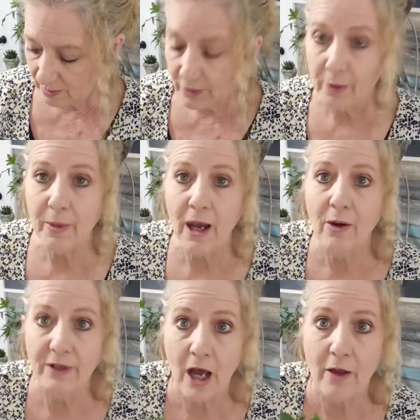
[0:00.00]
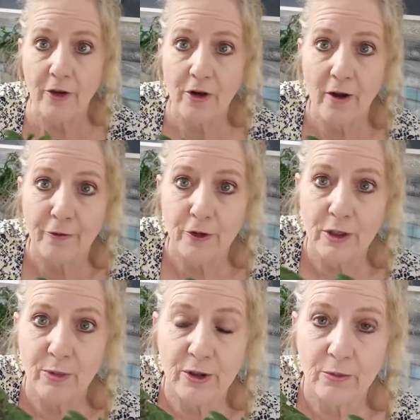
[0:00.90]
They're not
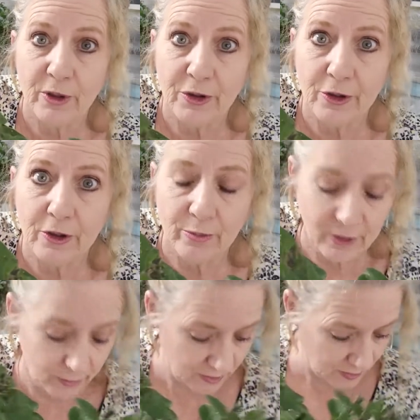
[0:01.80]
fully bloomed, but they're gonna bloom